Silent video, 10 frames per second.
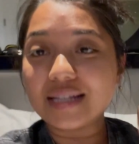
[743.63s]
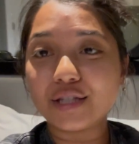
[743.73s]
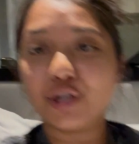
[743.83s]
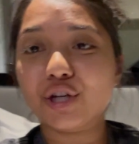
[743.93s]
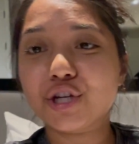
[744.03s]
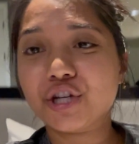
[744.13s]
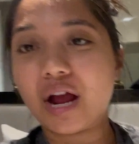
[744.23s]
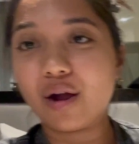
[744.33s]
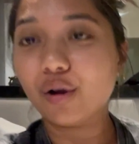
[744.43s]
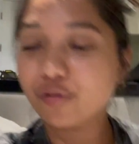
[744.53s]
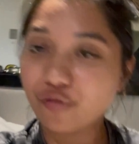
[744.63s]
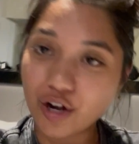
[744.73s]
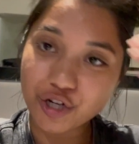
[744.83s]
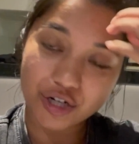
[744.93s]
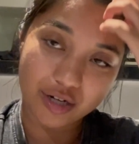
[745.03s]
I took a shower,
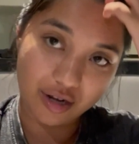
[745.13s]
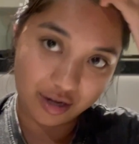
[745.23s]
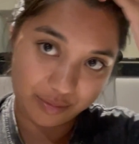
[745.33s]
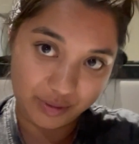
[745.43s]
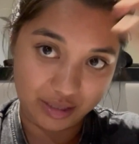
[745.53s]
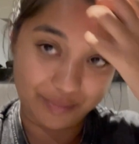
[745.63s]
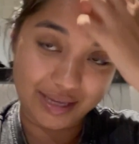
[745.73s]
freshened up, did my